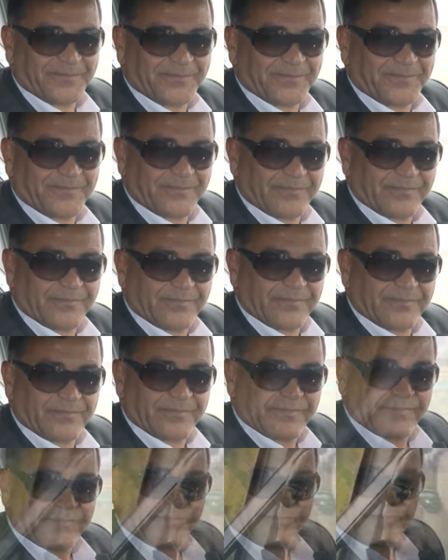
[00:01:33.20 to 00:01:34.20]
Well, they said
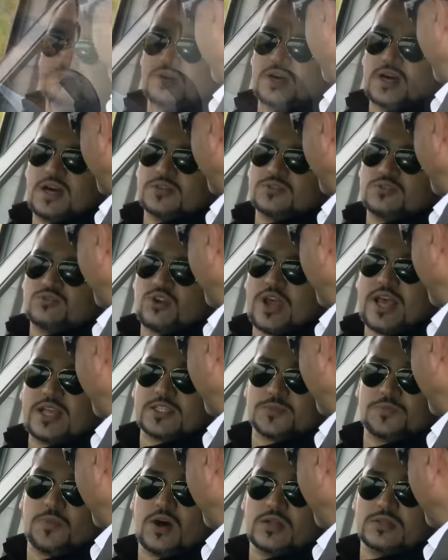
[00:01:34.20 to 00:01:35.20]
that the
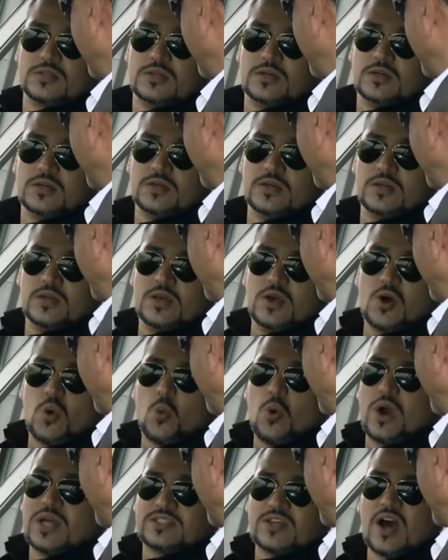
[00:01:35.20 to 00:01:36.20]
transponder
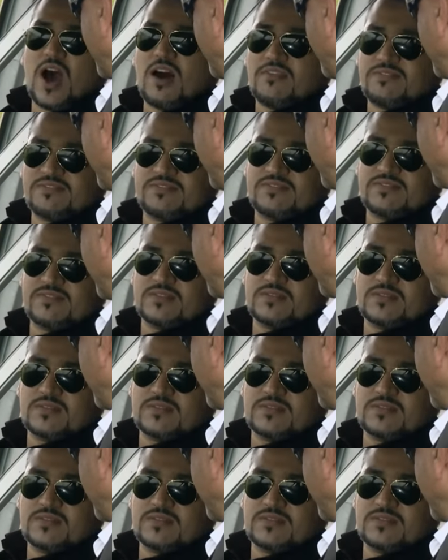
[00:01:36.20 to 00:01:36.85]
went off.